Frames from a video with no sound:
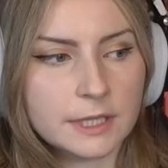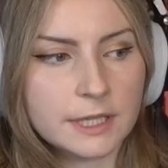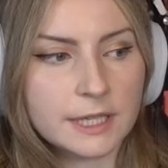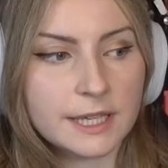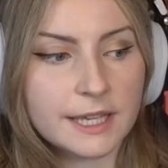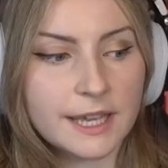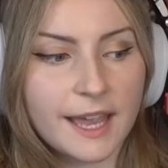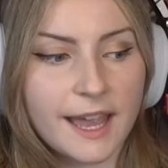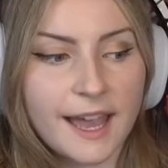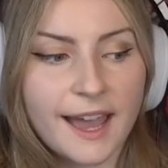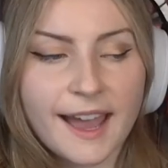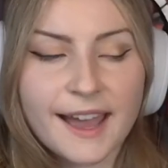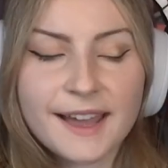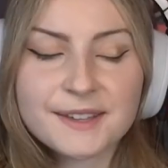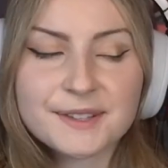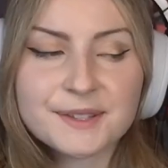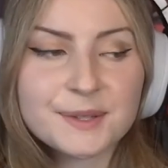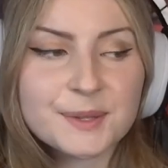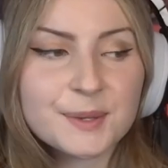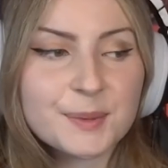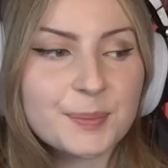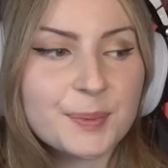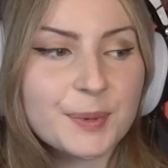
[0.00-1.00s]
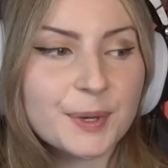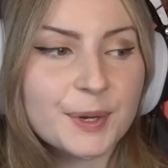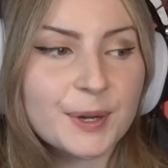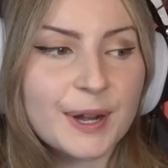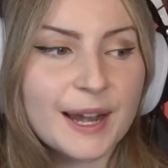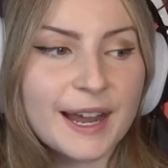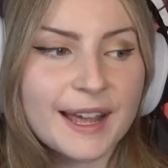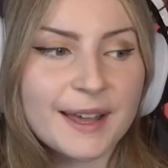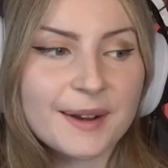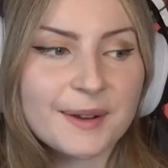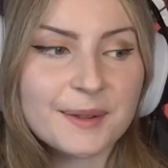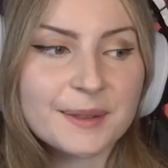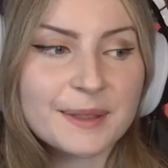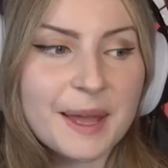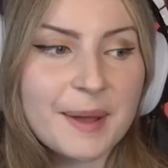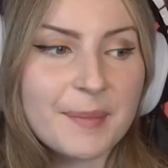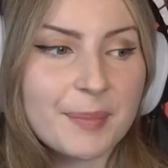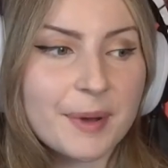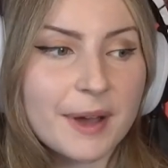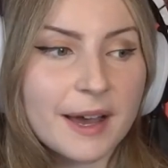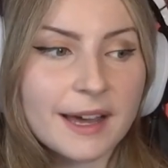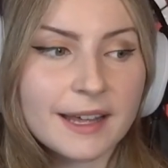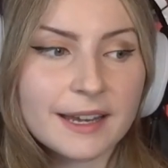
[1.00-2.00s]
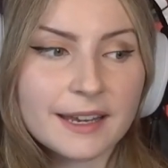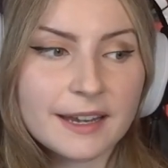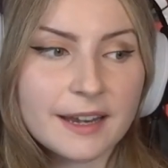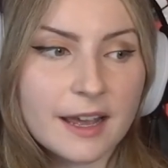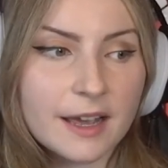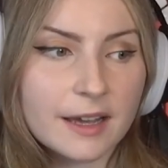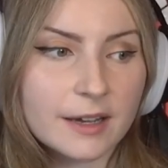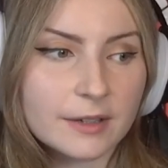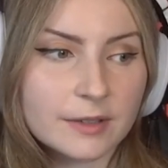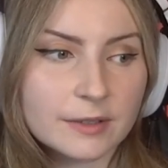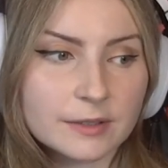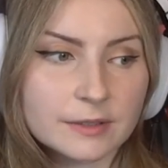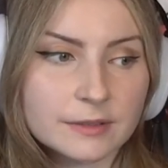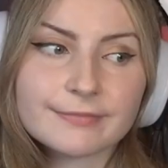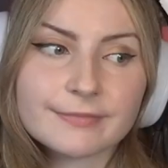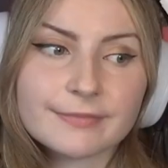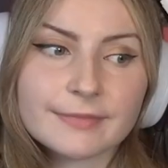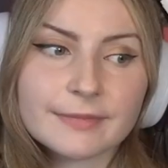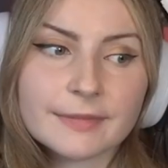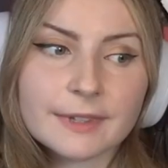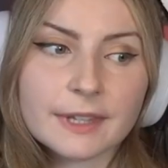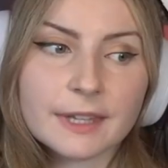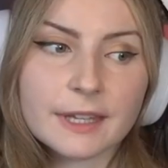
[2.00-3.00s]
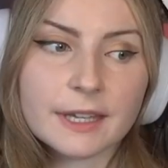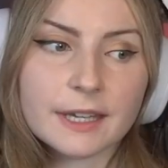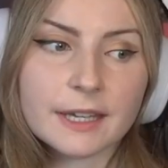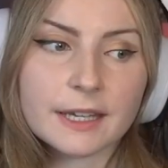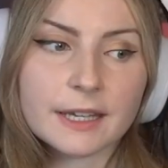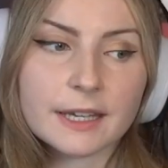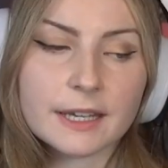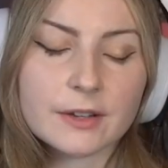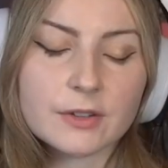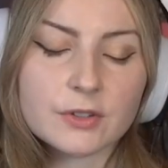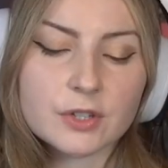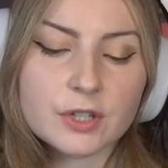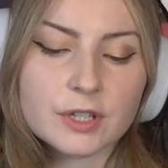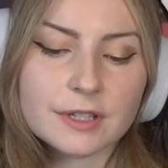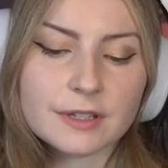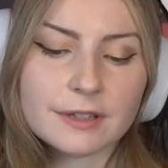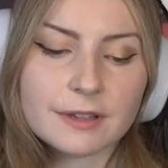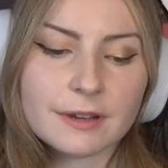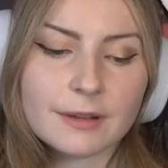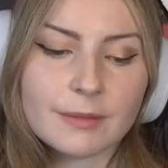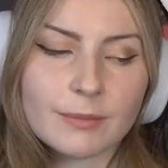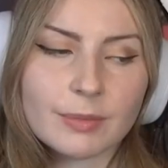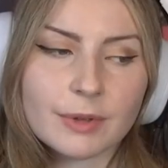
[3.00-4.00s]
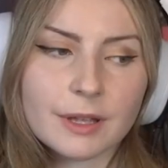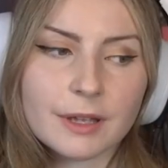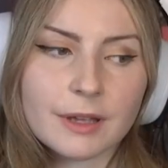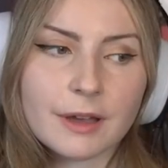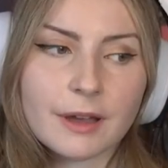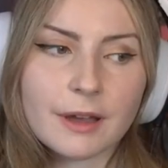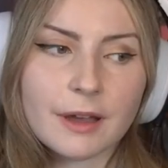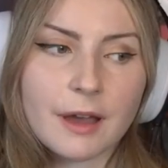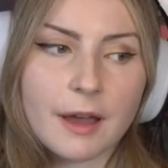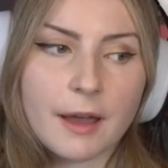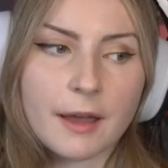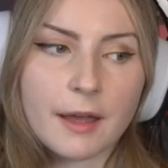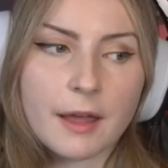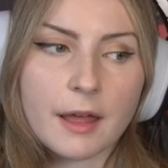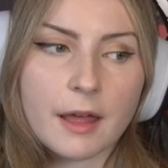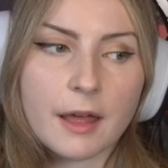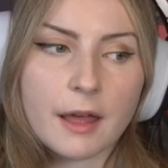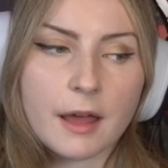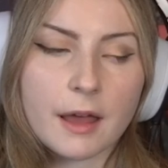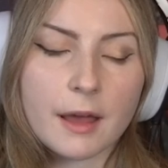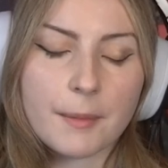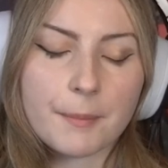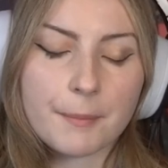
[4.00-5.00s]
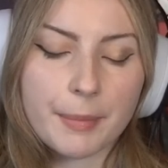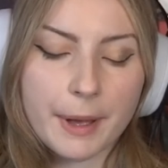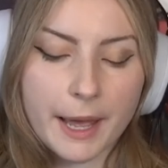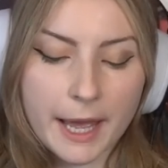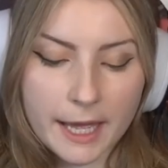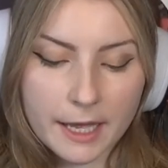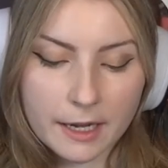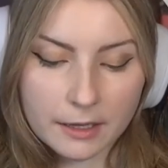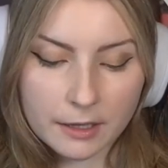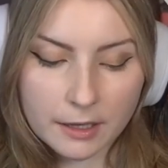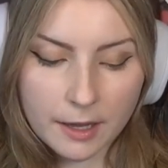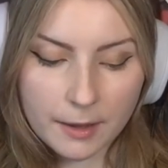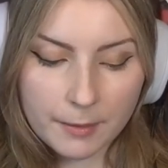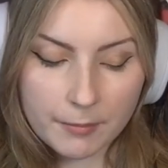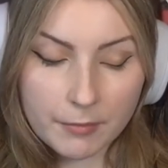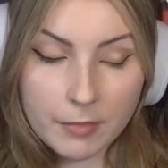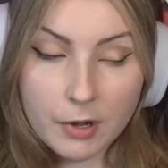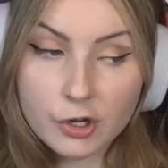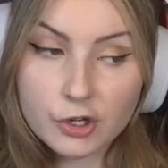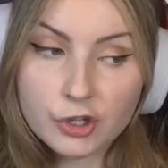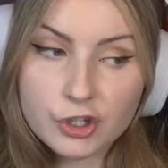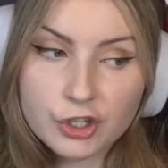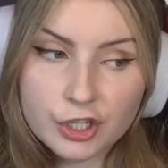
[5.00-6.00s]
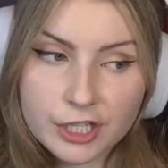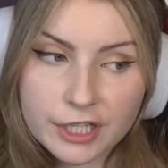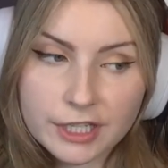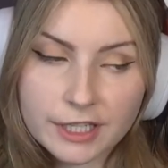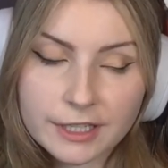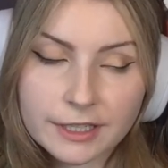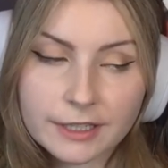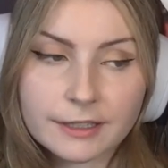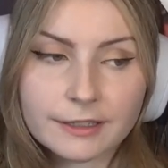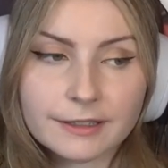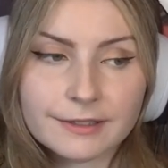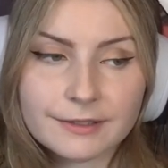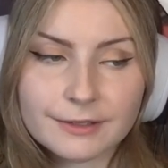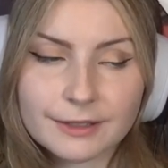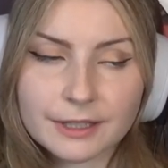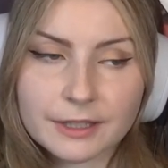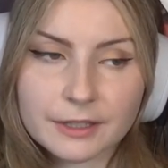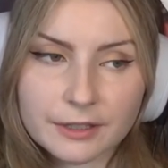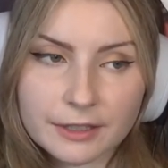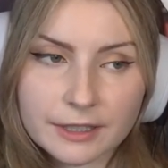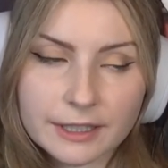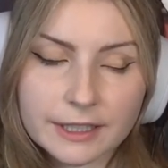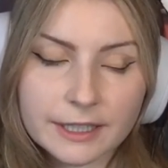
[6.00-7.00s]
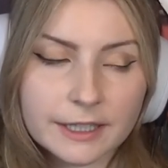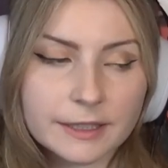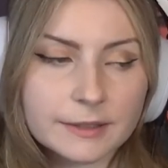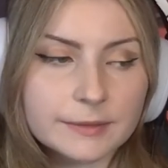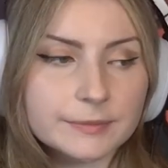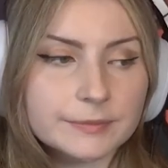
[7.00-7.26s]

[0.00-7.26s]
He has to put her head on that body now. And now she's gonna be a battle machine, literally.